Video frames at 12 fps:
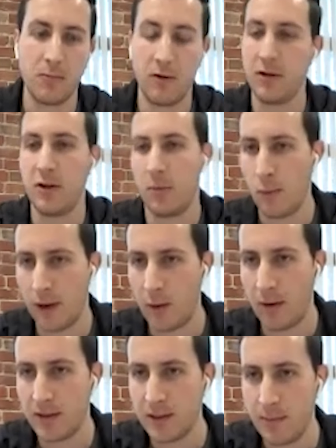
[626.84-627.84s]
Really, the only point
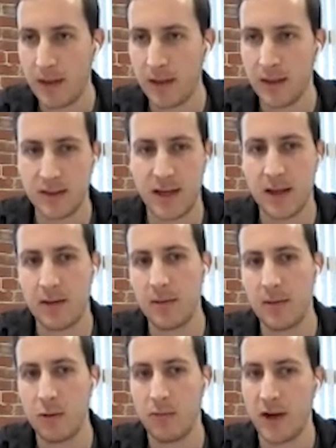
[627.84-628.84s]
I wanted to make is that
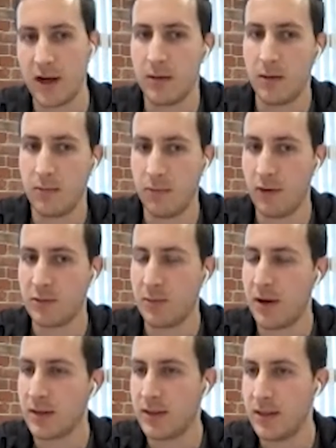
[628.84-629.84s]
you've got reverse
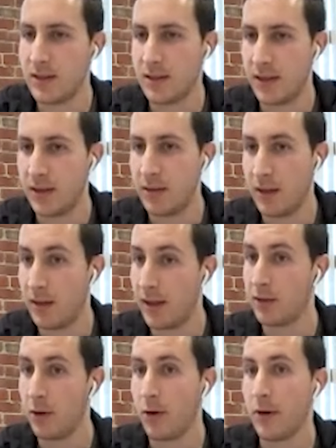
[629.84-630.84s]
proxies and they
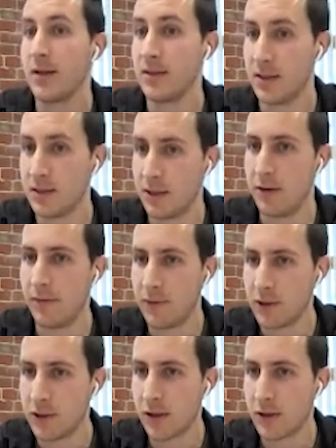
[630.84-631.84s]
likely already exist in your
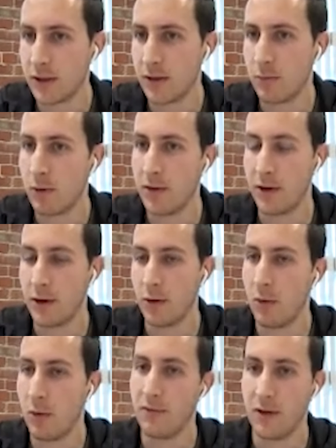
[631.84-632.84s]
infrastructure, whether you're
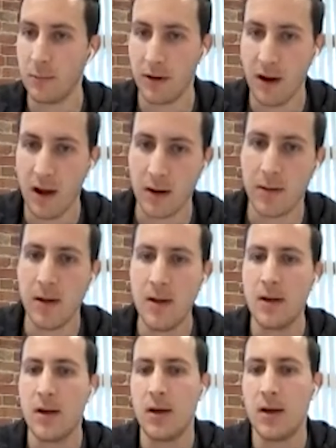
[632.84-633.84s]
aware of them or not.
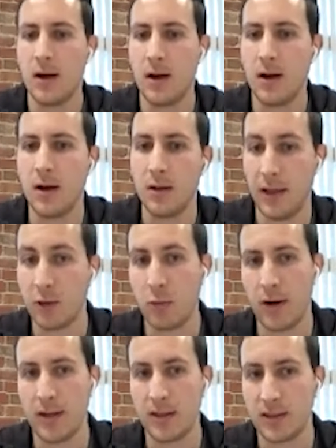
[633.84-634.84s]

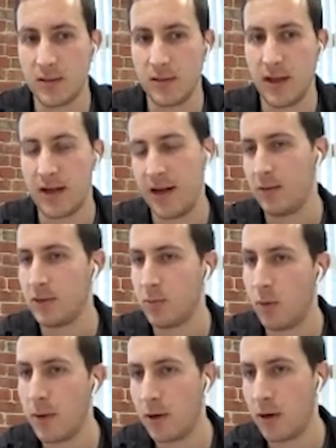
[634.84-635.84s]
Likewise, that
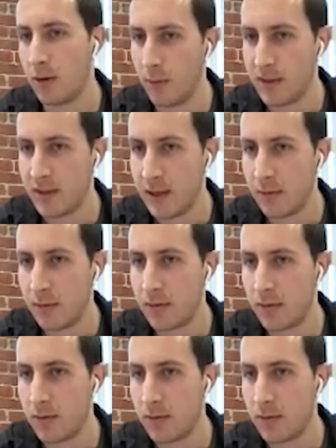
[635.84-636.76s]
handles what we call north-south,